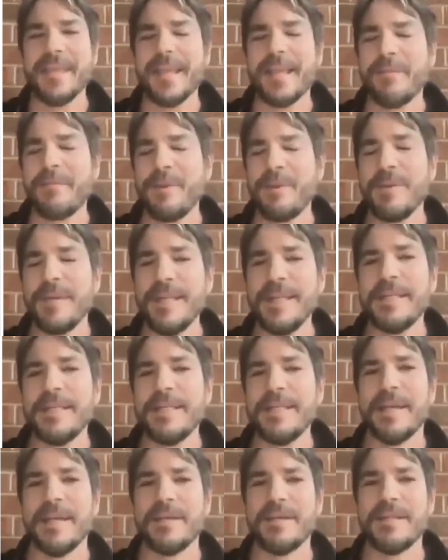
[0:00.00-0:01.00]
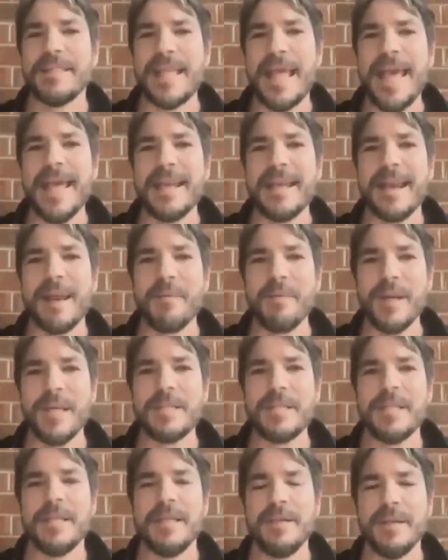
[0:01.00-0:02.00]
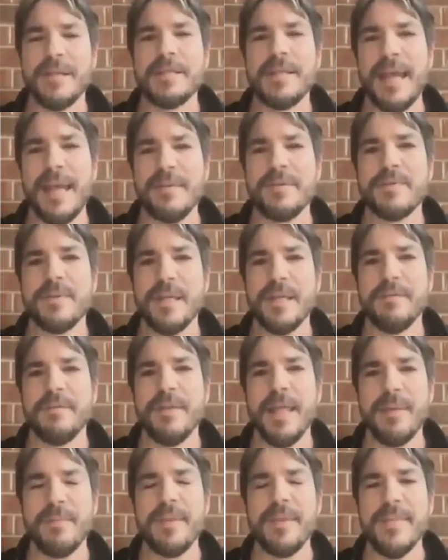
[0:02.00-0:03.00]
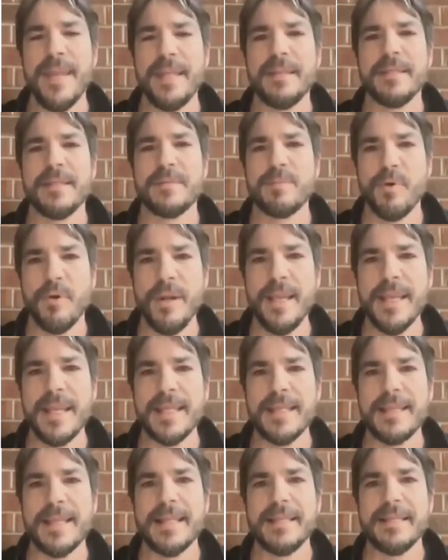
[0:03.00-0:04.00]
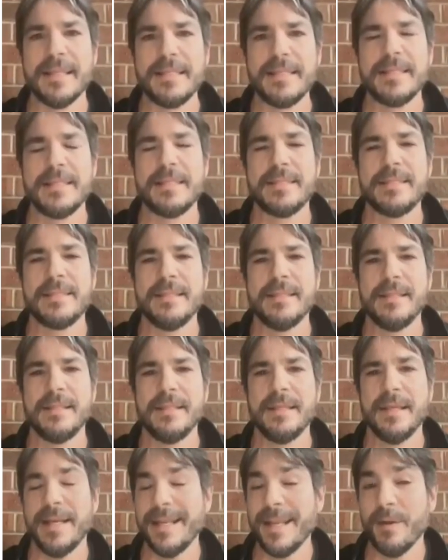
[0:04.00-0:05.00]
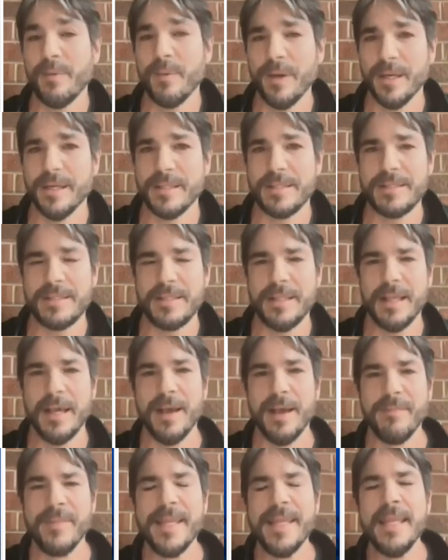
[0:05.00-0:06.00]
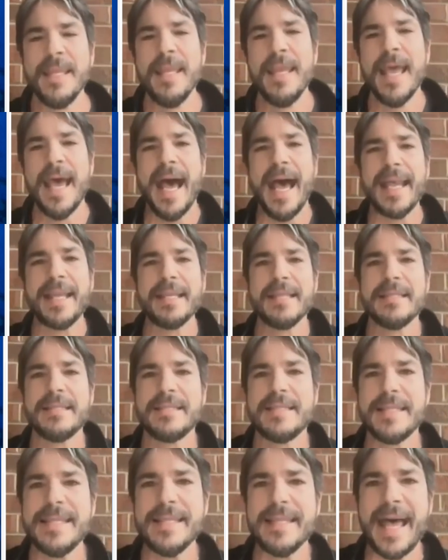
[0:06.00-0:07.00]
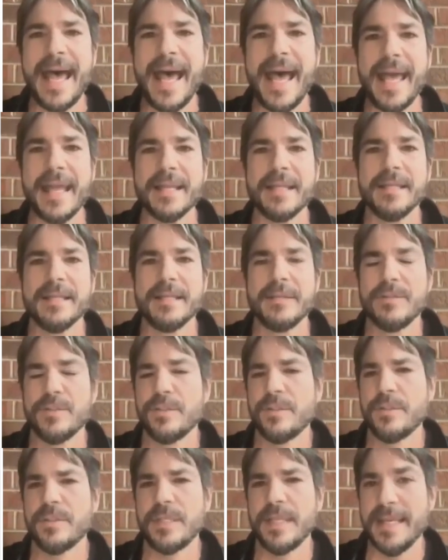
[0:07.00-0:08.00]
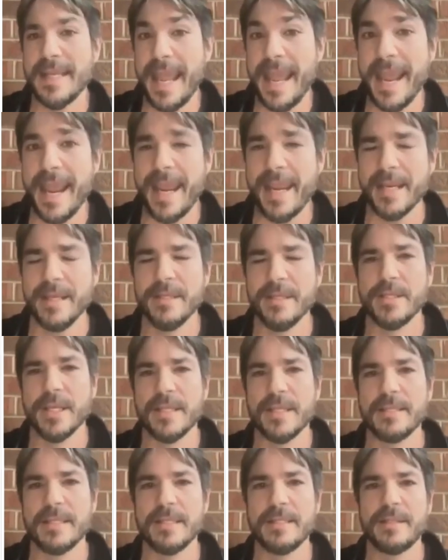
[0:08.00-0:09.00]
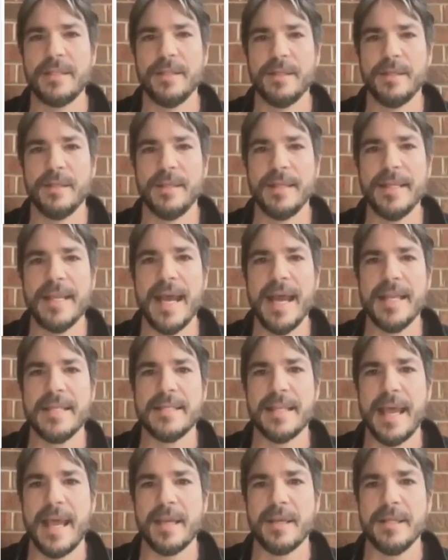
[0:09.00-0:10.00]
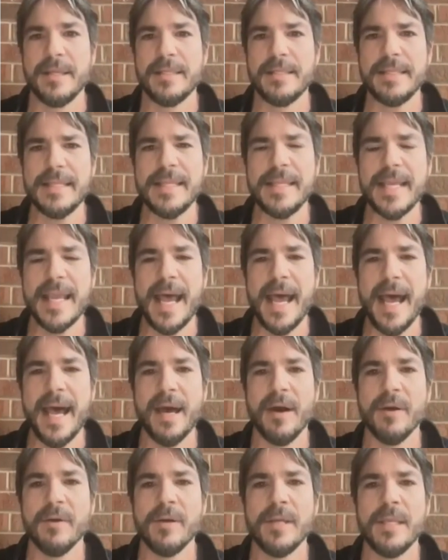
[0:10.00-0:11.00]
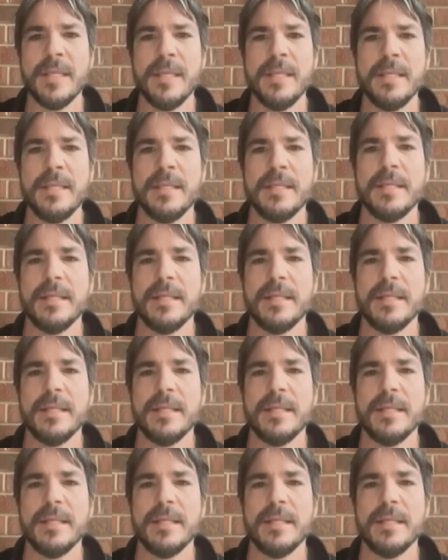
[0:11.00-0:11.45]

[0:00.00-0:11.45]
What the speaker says: I think everyone needs to understand, and I wish the New York Times would have let me make this point, that this is going to get worse. I can see that today just as clearly as I could see how